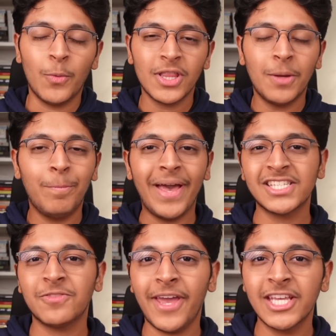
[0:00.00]
one of the
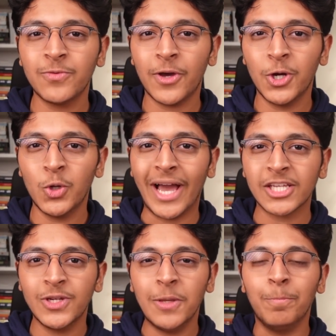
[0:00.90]
best ways for you to
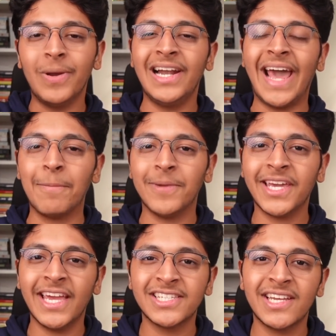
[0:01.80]
actually build
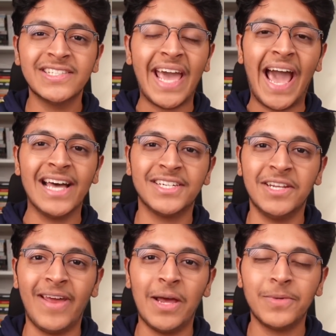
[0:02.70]
applications as a
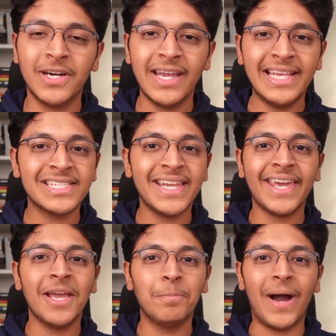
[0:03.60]
developer is
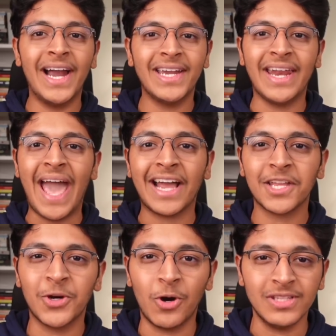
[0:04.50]
taking part in
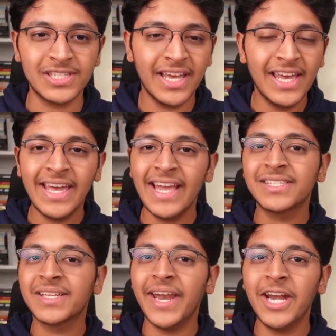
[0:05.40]
hackathons.
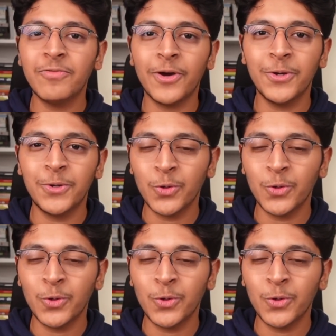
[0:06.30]
It's great for you to